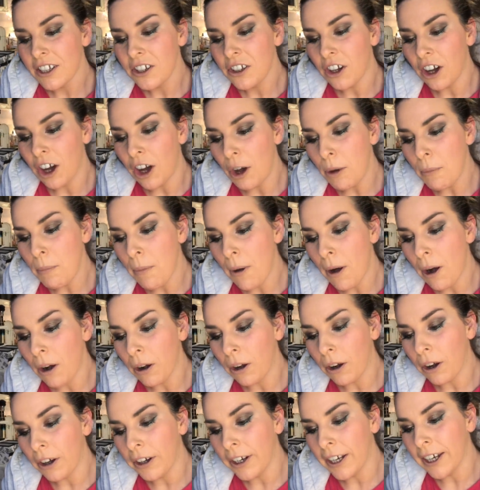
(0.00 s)
Not a
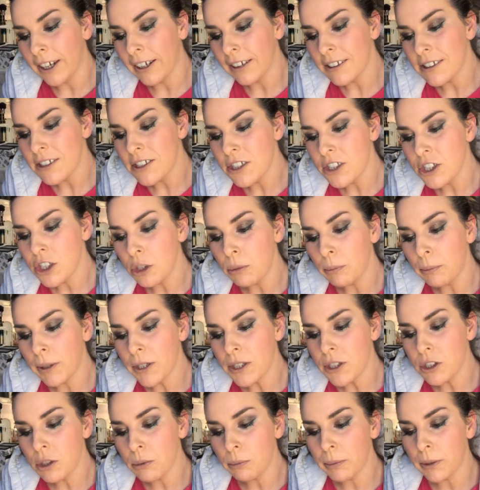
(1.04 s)
mark on it. Super,
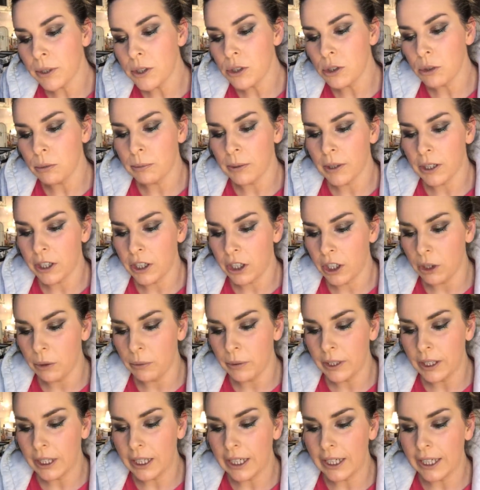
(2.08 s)
super duper
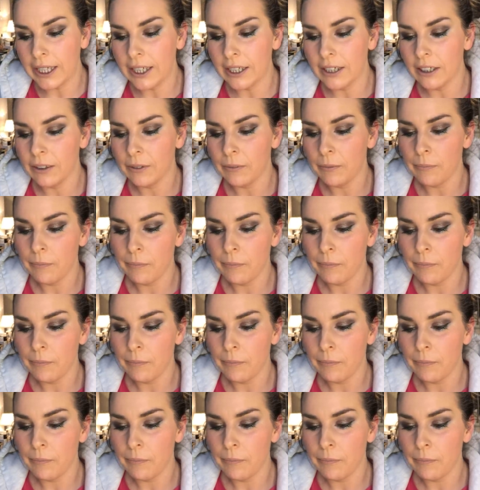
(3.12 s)
new and clean.